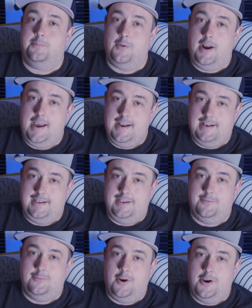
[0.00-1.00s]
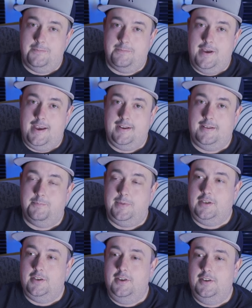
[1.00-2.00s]
Bradley at right back,
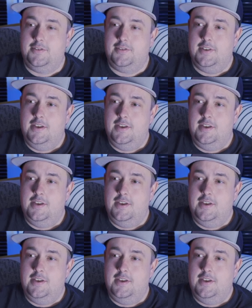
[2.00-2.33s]
because